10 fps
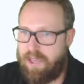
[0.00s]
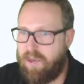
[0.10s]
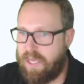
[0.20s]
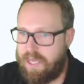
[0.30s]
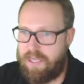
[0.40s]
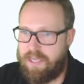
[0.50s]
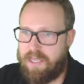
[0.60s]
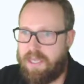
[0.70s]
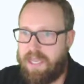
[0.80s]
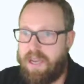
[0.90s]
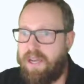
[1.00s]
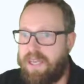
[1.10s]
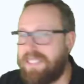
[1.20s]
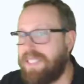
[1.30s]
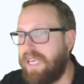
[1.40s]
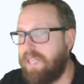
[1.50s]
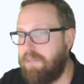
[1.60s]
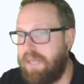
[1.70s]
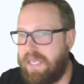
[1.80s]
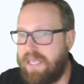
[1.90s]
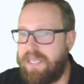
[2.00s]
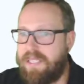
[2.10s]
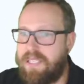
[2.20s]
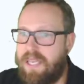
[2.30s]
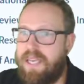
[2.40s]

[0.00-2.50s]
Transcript: can click on encyclopedias